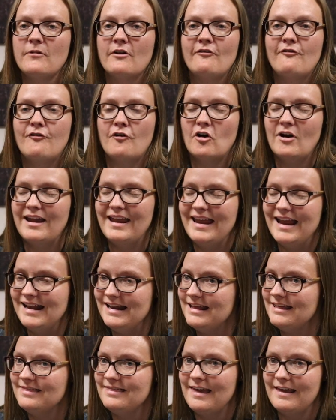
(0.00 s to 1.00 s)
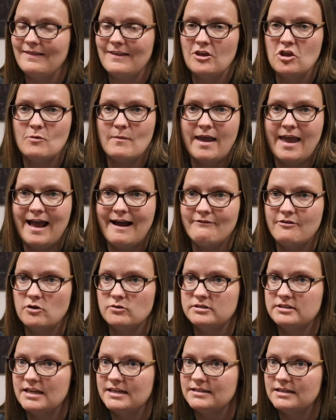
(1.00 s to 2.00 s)
for anything that you may have
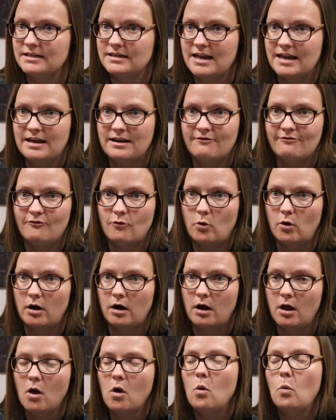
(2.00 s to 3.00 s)
those designated for.